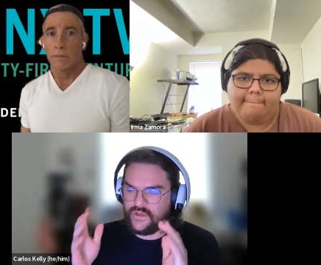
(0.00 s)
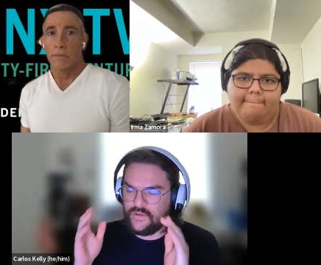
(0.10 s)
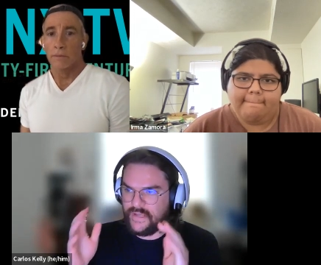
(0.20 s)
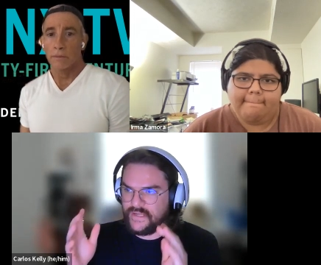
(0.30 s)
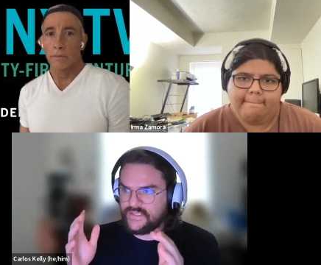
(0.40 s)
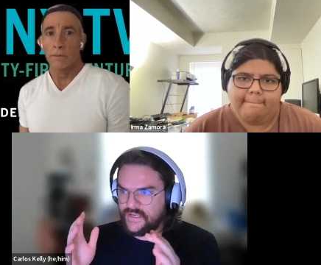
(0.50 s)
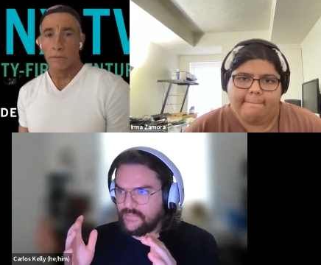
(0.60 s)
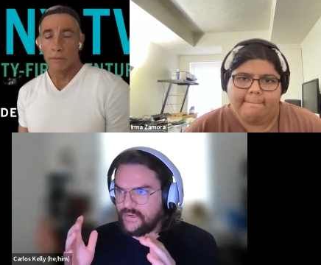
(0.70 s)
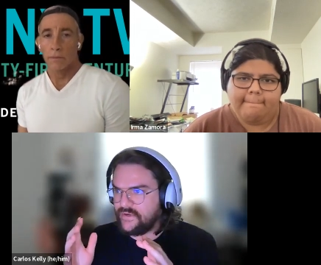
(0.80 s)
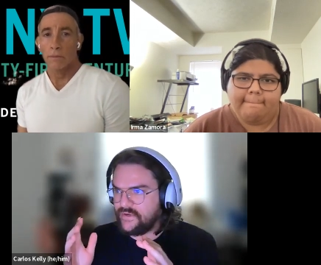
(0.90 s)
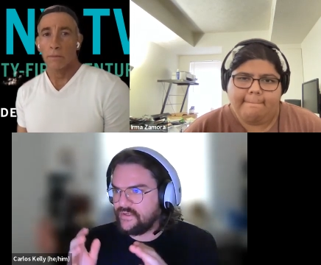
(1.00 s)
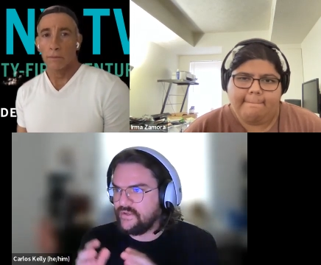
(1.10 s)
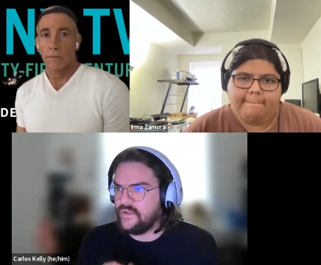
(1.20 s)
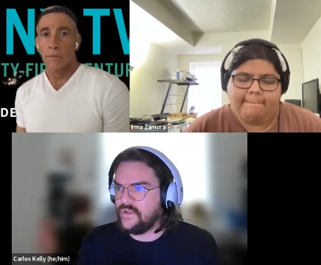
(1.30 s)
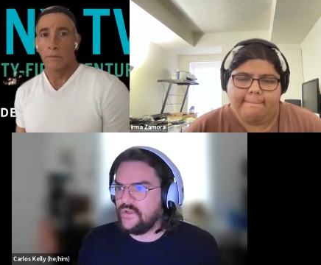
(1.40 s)
Speaker 1: a Mexican American,
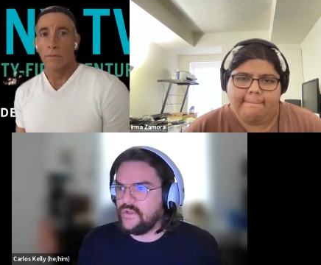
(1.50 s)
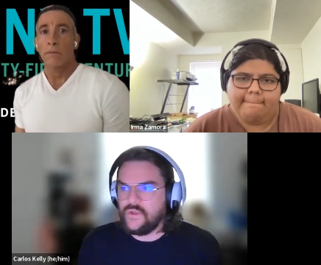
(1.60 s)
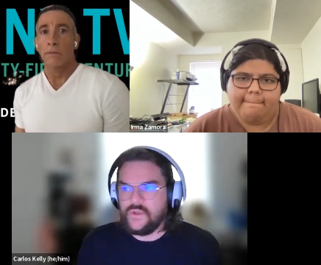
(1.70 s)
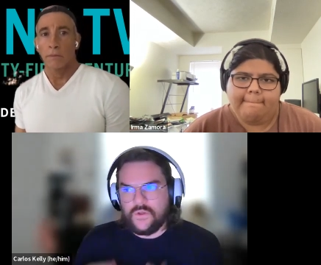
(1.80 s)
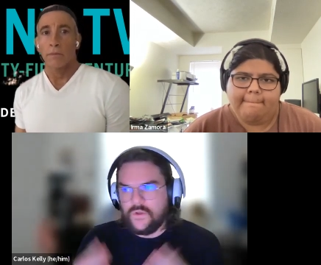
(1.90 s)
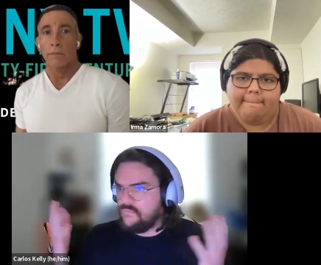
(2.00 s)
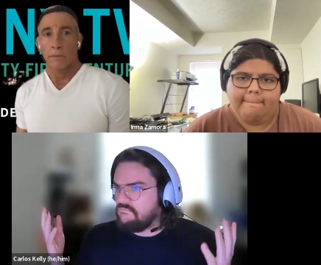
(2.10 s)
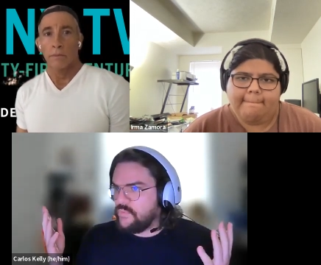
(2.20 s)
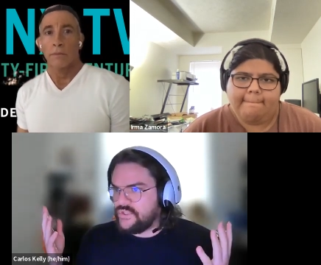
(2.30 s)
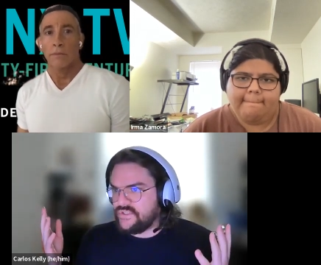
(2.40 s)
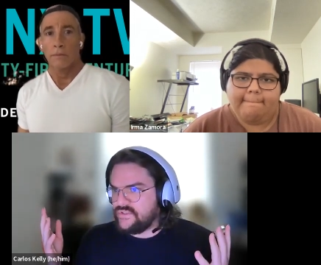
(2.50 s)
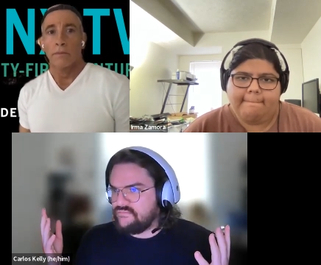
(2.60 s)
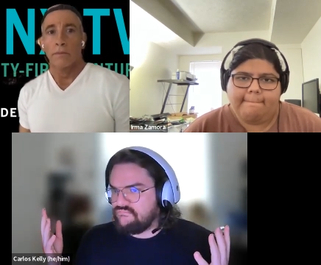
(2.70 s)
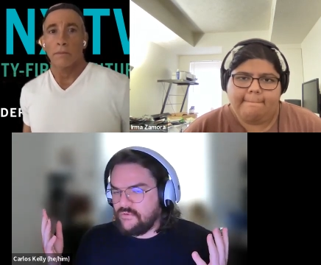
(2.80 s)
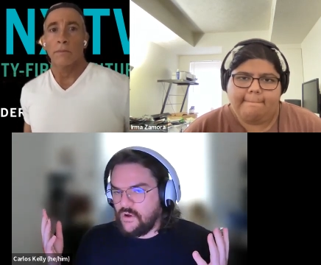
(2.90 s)
which
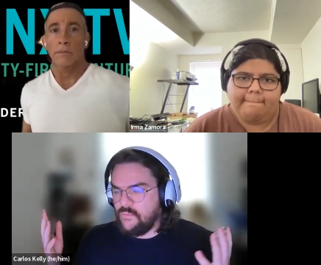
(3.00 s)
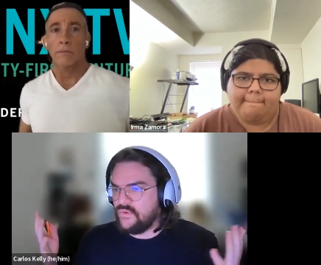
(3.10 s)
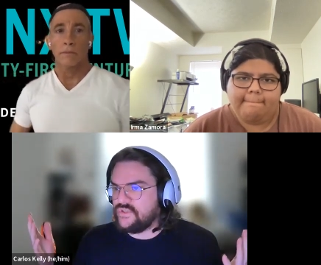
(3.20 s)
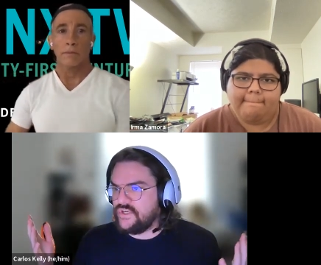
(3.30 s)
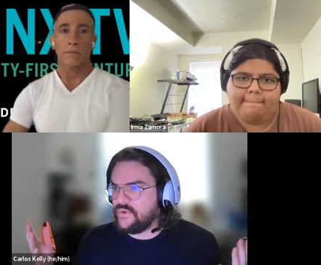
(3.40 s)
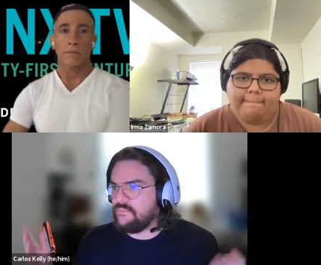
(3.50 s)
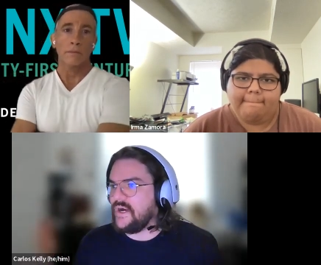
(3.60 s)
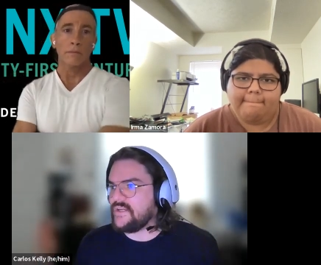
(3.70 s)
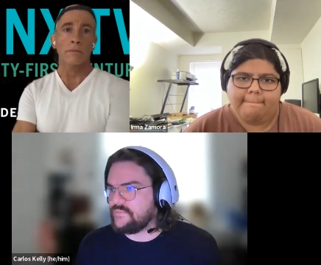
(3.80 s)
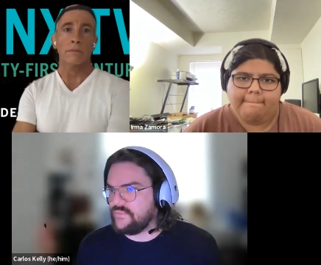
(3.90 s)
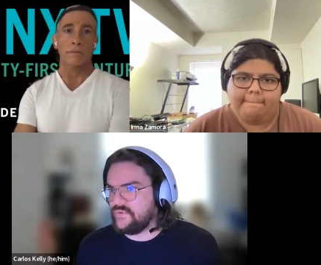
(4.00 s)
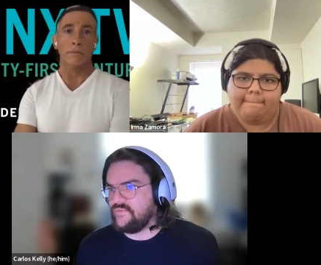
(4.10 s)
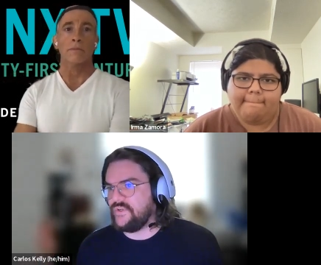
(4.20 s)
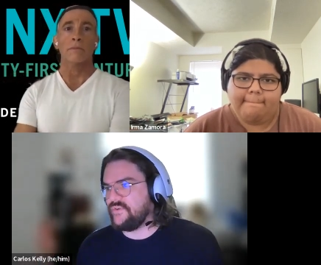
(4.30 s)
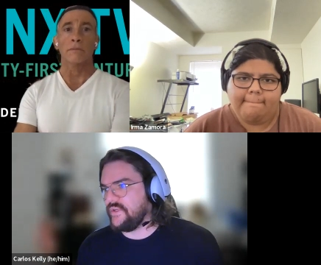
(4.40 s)
is almost near impossible
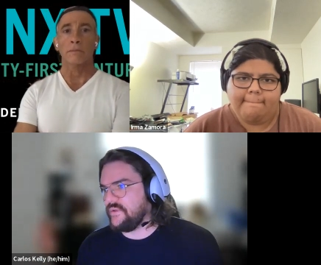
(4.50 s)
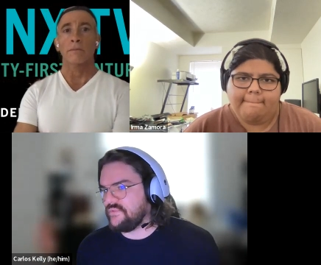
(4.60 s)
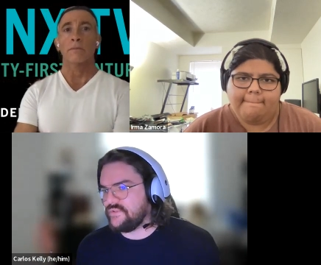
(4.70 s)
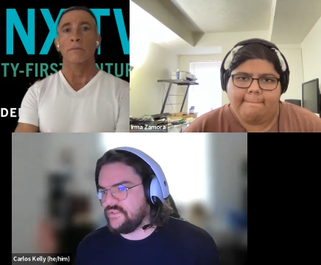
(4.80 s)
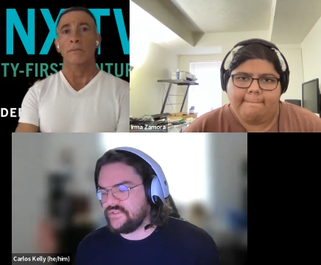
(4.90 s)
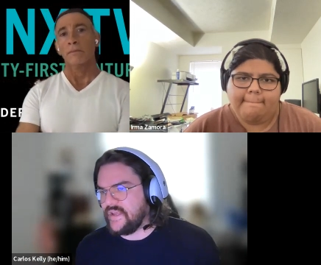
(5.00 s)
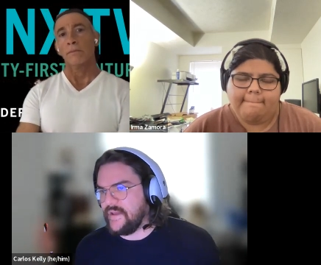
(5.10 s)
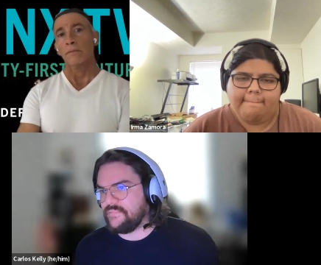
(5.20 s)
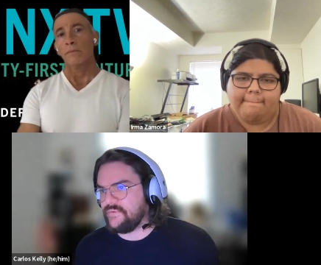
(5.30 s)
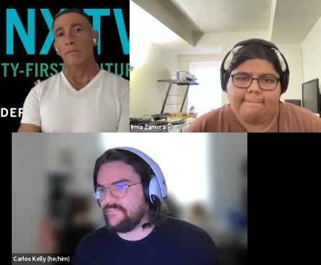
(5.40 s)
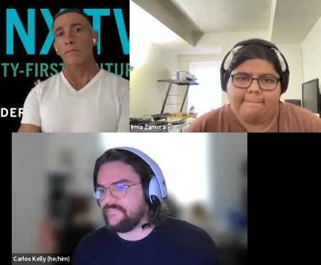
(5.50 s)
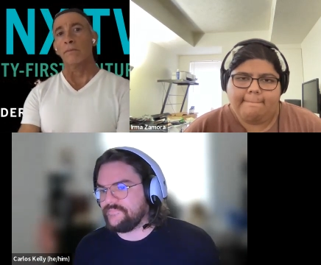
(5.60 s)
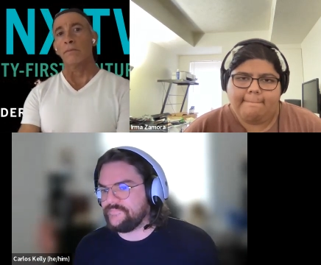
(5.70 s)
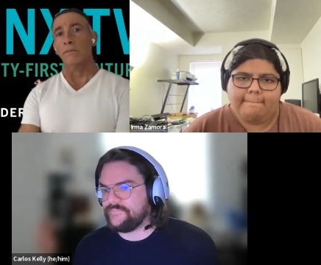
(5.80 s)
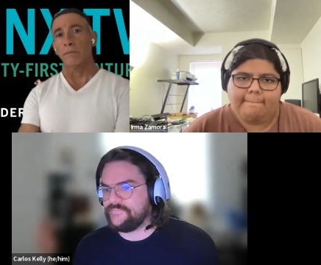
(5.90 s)
in video games. It doesn't
Speaker 2: happen.
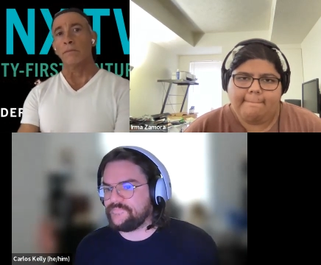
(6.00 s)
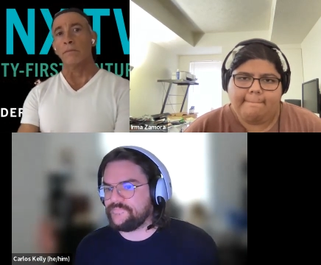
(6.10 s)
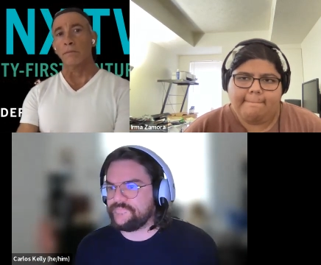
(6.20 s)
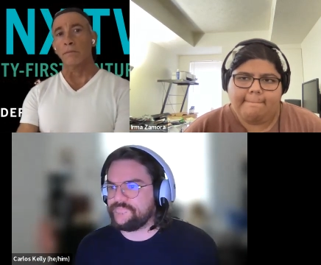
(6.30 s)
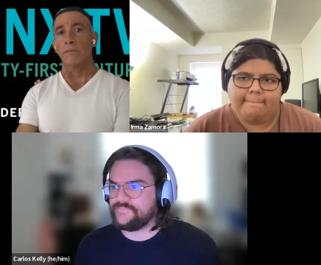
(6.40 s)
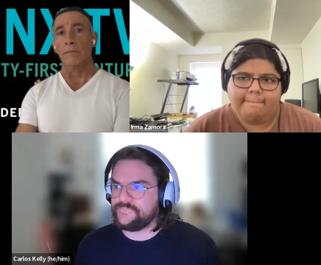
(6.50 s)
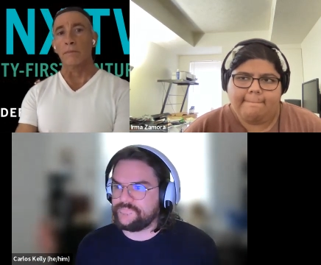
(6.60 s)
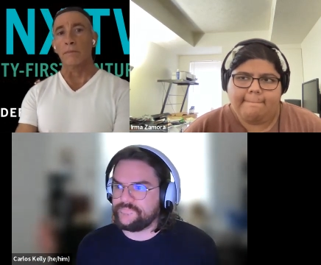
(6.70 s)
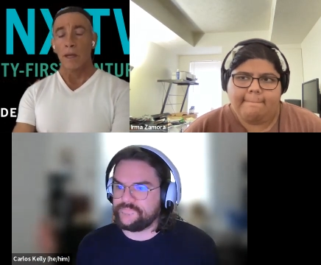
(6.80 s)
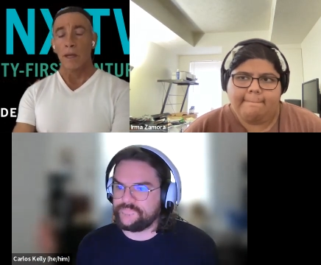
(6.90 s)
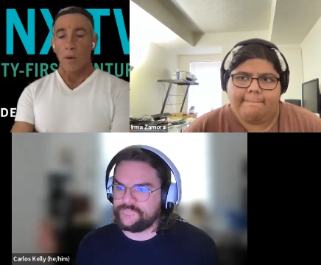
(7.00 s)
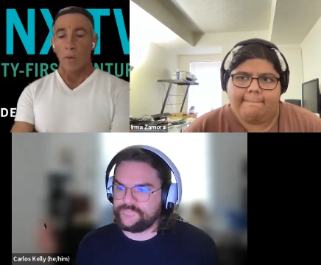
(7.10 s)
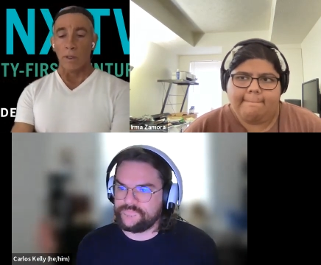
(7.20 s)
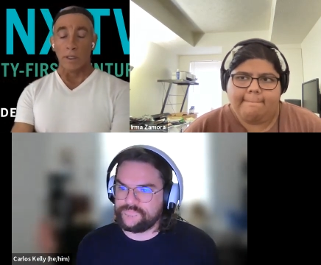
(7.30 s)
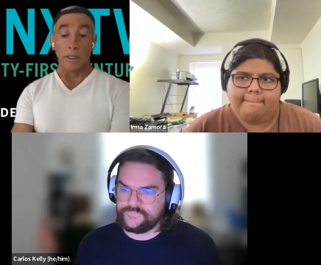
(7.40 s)
Mm-hmm. mm-hmm.
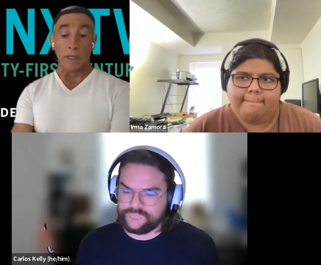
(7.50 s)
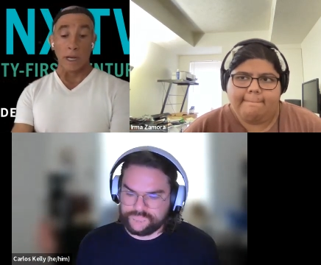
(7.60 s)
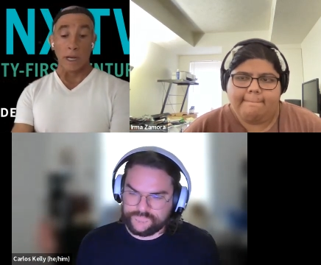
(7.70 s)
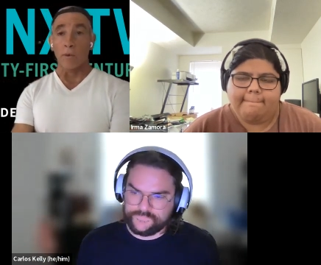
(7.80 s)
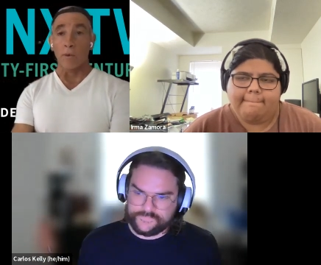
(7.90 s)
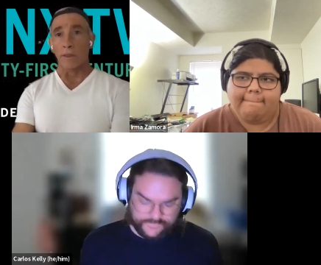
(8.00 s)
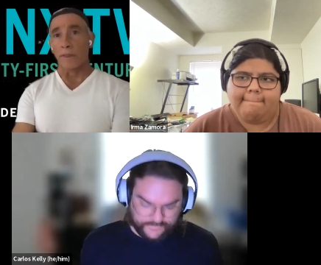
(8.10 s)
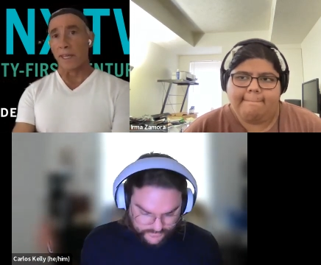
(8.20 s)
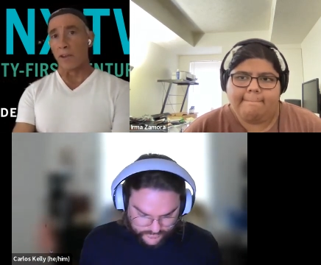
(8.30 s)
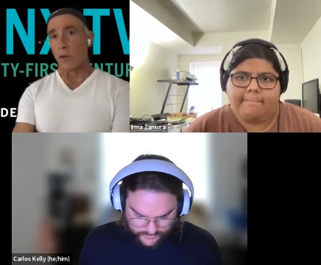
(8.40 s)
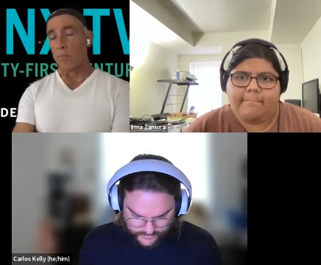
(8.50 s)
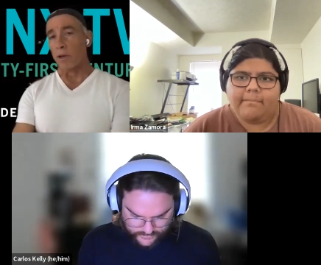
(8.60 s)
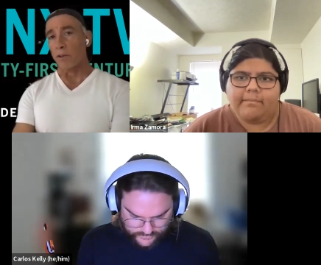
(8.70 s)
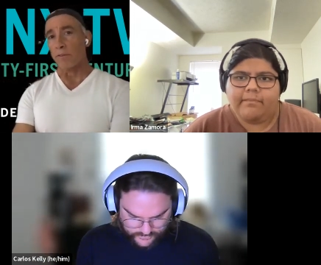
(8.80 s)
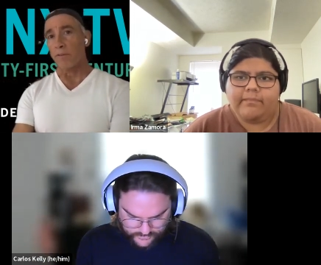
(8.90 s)
Well, look, I want to thank you
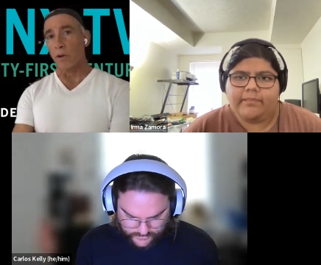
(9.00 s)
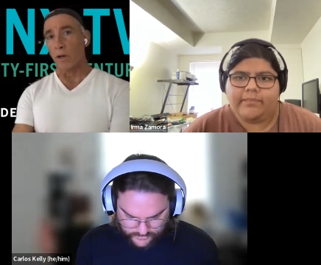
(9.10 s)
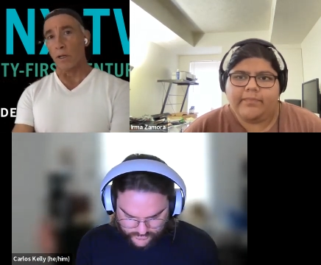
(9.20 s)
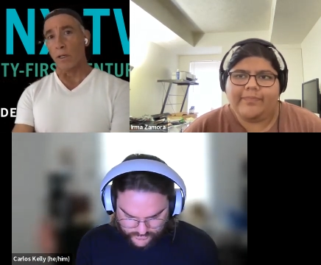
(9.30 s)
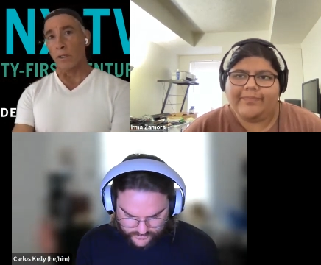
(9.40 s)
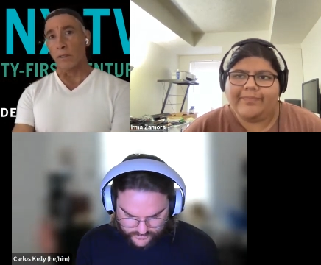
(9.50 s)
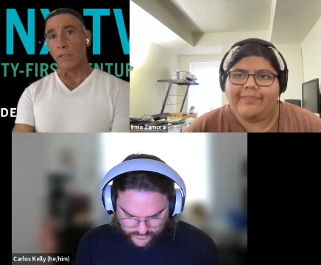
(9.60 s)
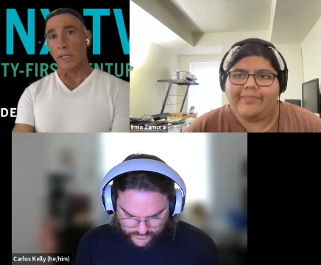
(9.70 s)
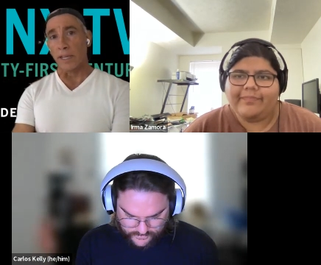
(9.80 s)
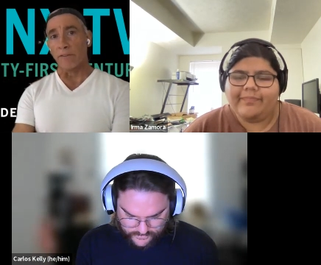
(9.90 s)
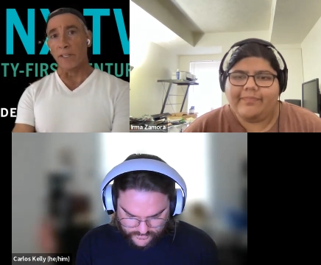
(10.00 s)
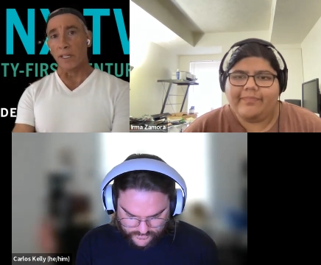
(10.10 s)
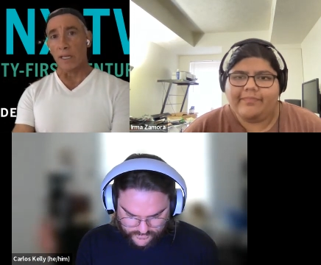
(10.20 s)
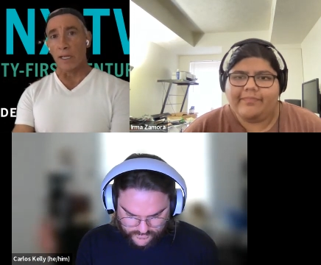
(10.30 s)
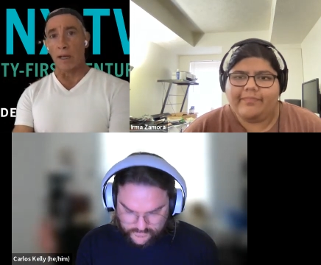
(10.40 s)
both for
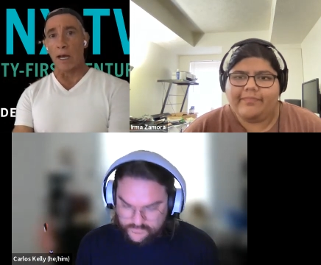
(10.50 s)
gifting